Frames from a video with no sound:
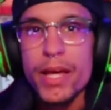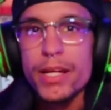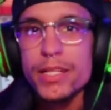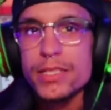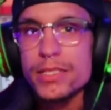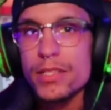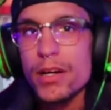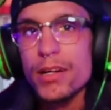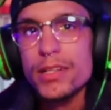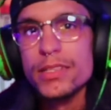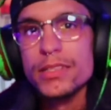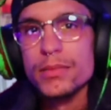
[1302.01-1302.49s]
It's
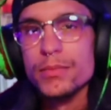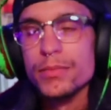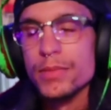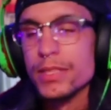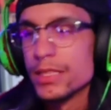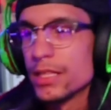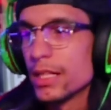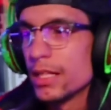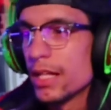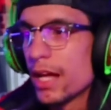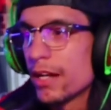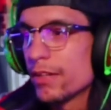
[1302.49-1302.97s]
awesome. It's
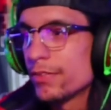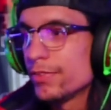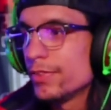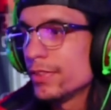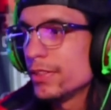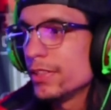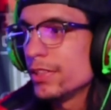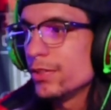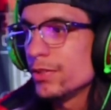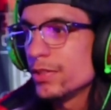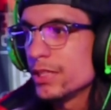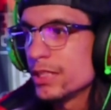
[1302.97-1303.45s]
a lot of
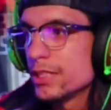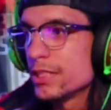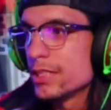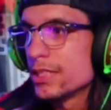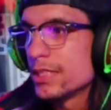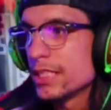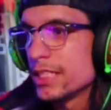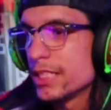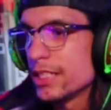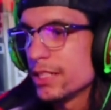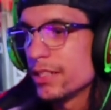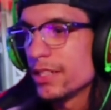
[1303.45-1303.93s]
fun. You get to
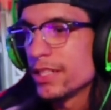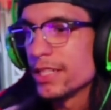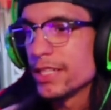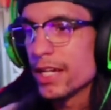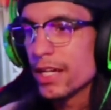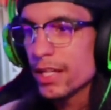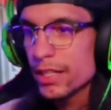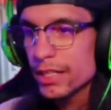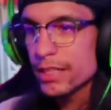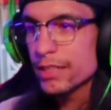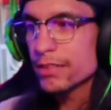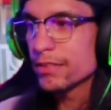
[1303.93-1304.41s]
sit here and
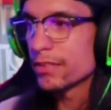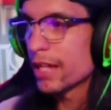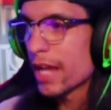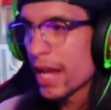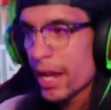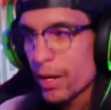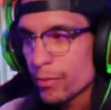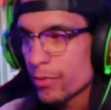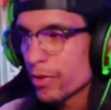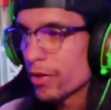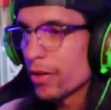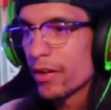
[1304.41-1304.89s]
yell at the
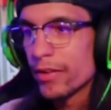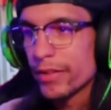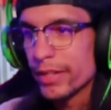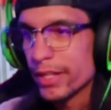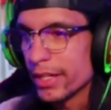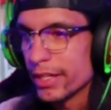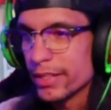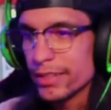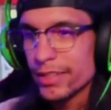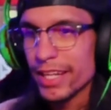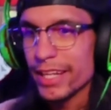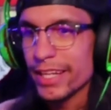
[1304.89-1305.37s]
camera all
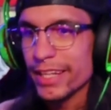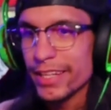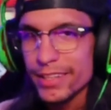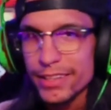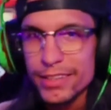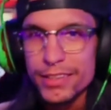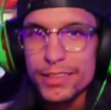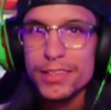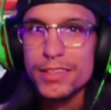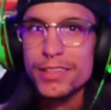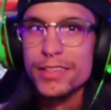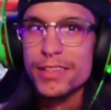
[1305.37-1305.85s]
day,
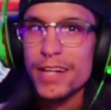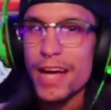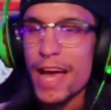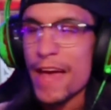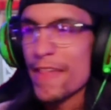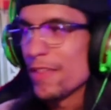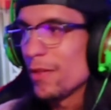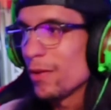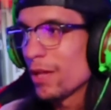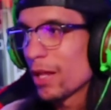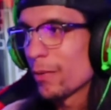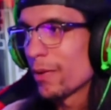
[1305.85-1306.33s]

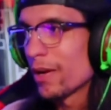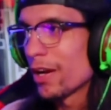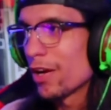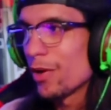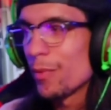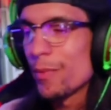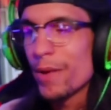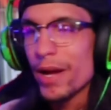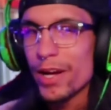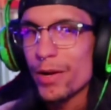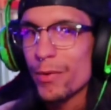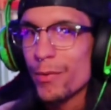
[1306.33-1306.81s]
and then when I go
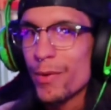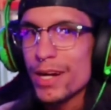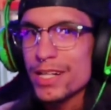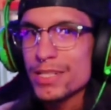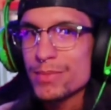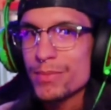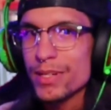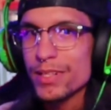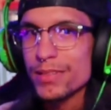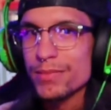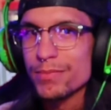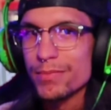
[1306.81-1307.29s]
back and watch
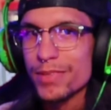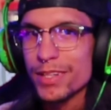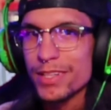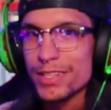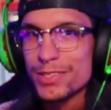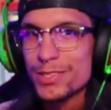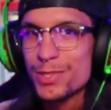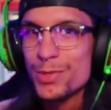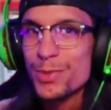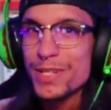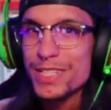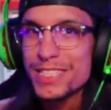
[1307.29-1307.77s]
my
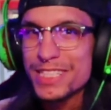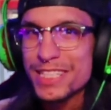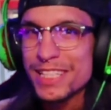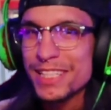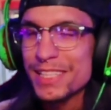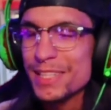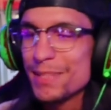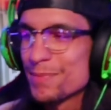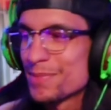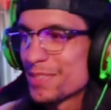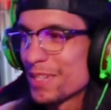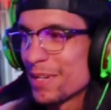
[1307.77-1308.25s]
Twitch
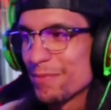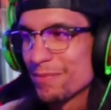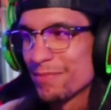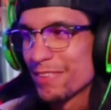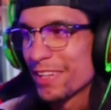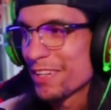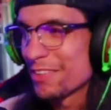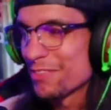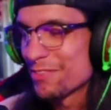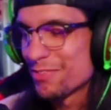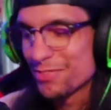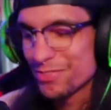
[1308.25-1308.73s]
clips, I'm
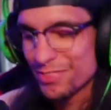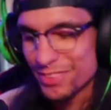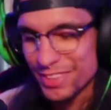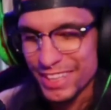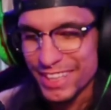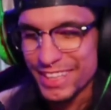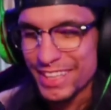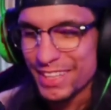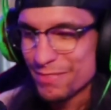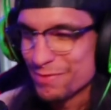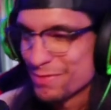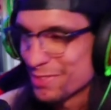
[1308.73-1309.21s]
like,
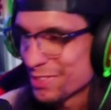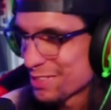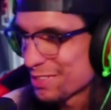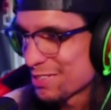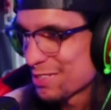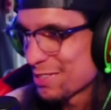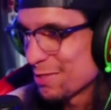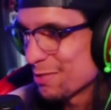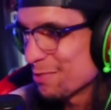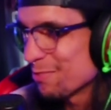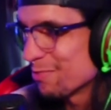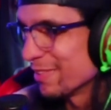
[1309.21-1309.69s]
fuck, I'm
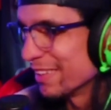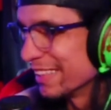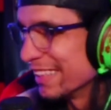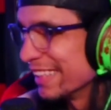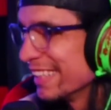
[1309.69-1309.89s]
stupid.